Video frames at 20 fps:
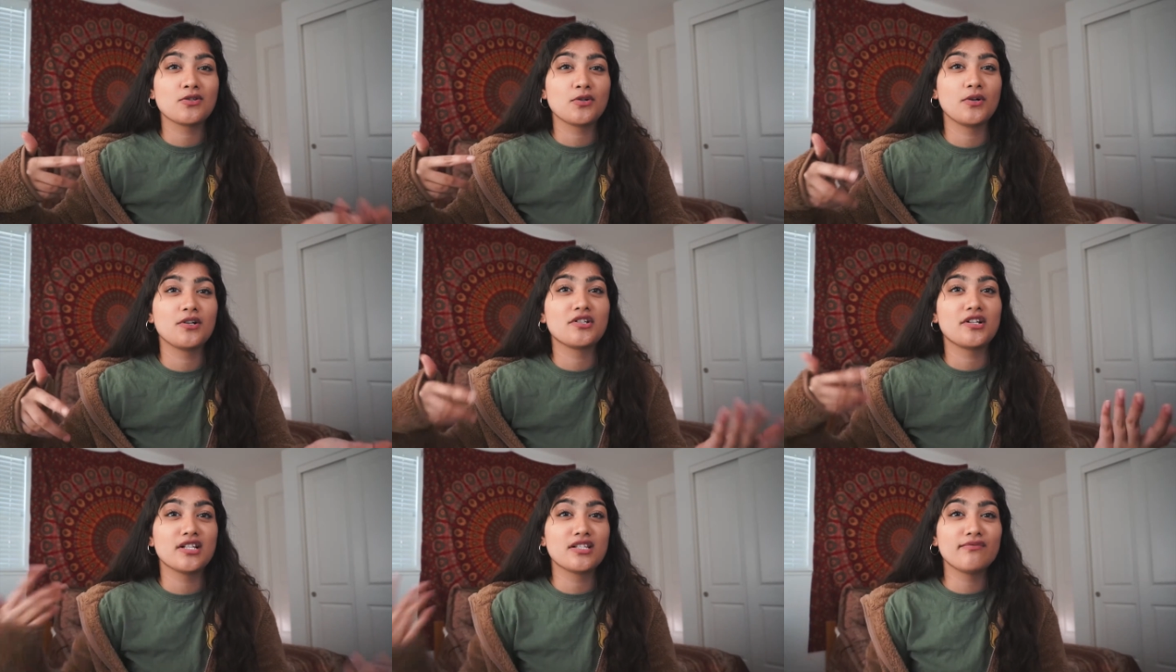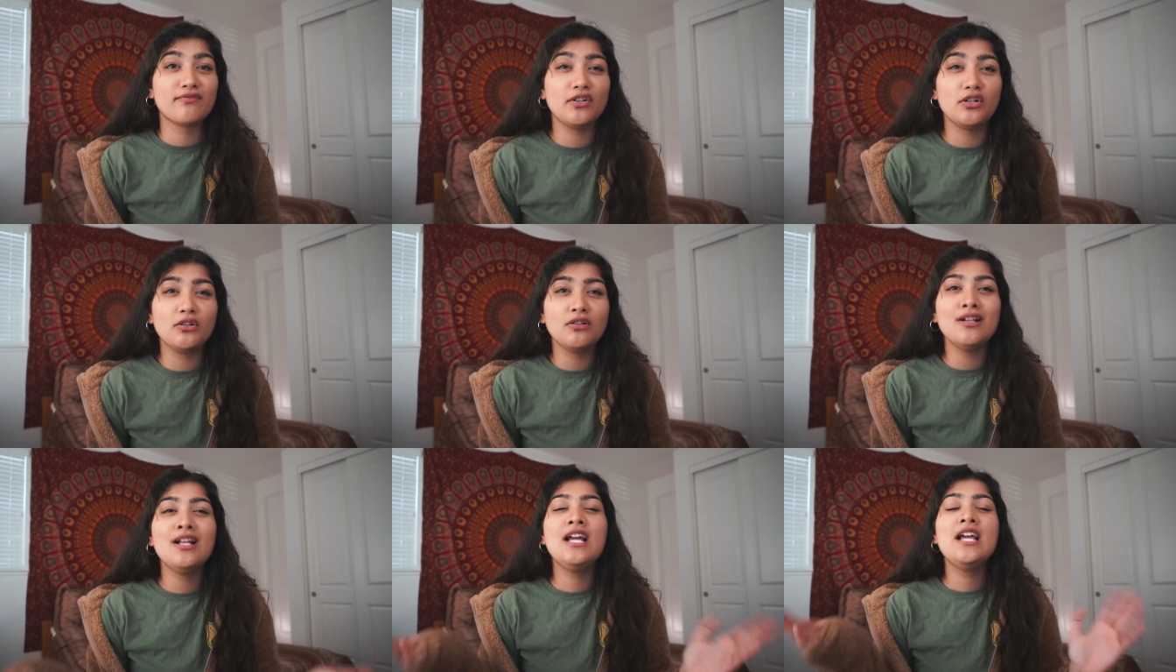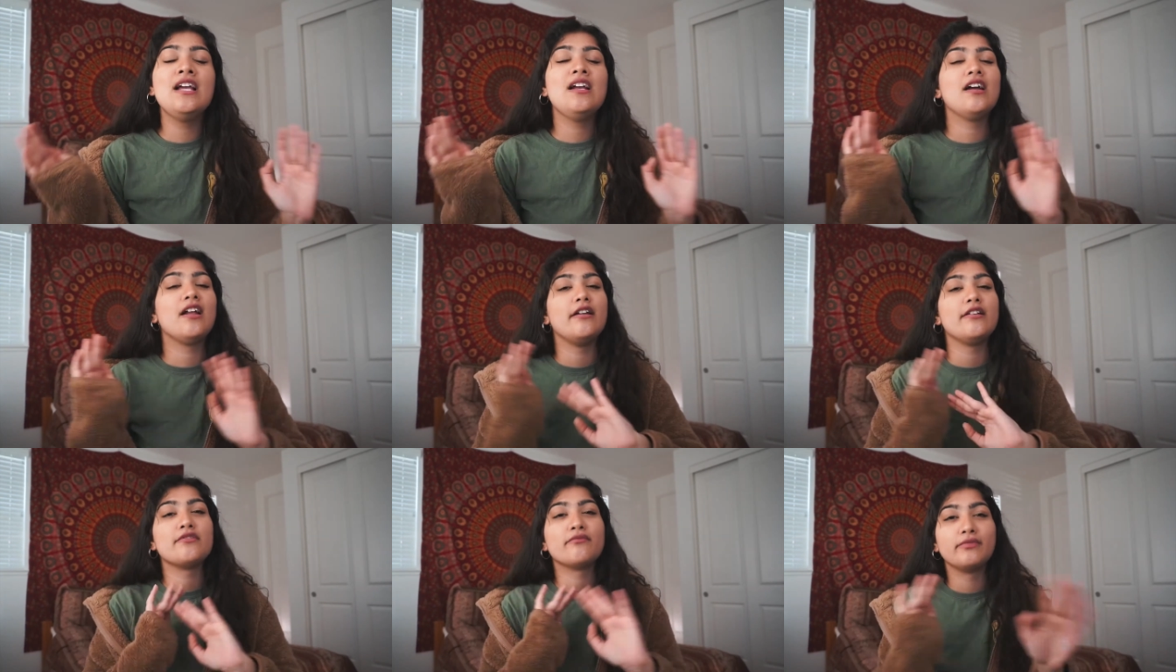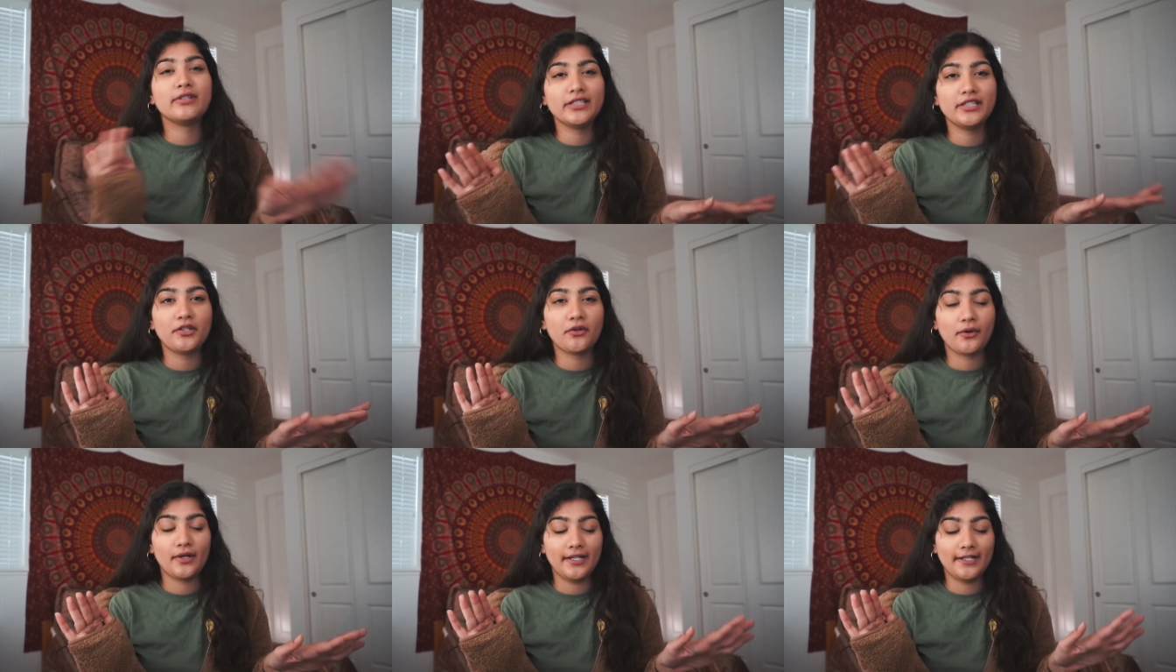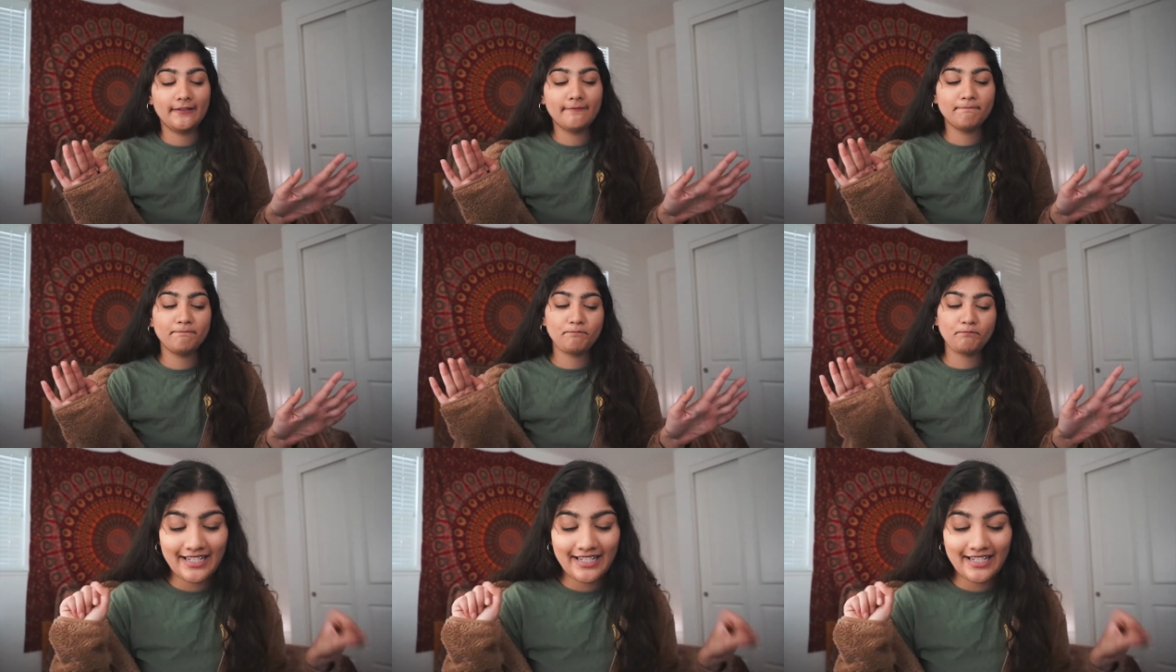storage gets full and it's really annoying.